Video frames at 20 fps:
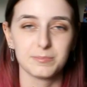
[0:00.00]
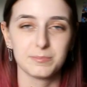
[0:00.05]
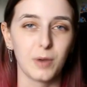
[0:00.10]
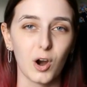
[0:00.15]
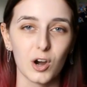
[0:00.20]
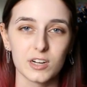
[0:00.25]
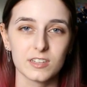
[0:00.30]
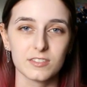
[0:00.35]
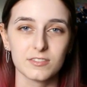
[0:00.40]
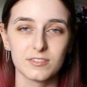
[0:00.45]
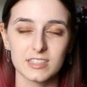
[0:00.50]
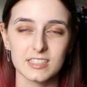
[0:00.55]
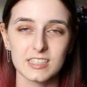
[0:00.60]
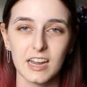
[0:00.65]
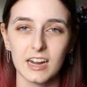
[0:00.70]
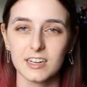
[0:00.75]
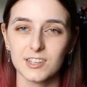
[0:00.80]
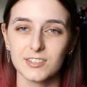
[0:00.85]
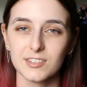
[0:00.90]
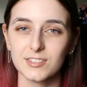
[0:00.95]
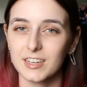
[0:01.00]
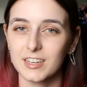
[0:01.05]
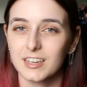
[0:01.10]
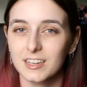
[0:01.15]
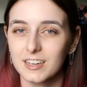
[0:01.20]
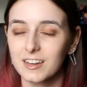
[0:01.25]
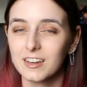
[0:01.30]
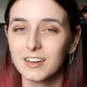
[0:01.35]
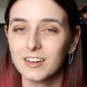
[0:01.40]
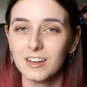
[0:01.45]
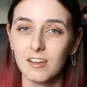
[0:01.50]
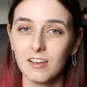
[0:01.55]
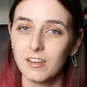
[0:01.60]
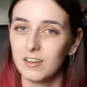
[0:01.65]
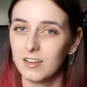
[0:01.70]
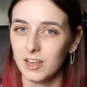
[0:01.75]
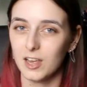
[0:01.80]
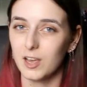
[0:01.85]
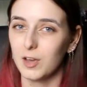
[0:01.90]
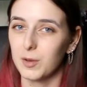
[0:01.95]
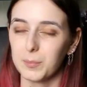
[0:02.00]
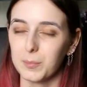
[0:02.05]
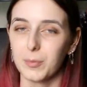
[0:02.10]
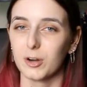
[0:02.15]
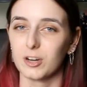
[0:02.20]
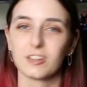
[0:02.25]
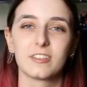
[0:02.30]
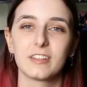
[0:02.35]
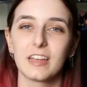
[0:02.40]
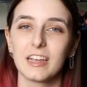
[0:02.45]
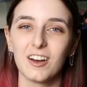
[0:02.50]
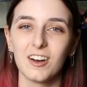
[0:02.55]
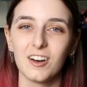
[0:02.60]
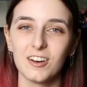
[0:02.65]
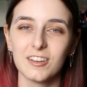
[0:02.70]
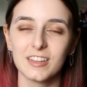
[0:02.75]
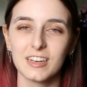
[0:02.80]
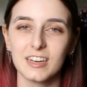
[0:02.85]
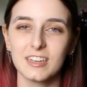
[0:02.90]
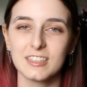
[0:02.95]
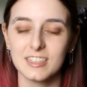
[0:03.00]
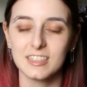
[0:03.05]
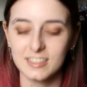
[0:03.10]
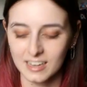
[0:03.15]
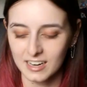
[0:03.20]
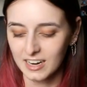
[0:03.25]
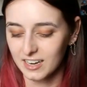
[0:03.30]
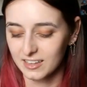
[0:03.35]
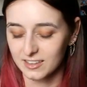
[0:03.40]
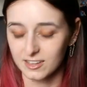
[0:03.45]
part of this kind of like birthday haul that I did.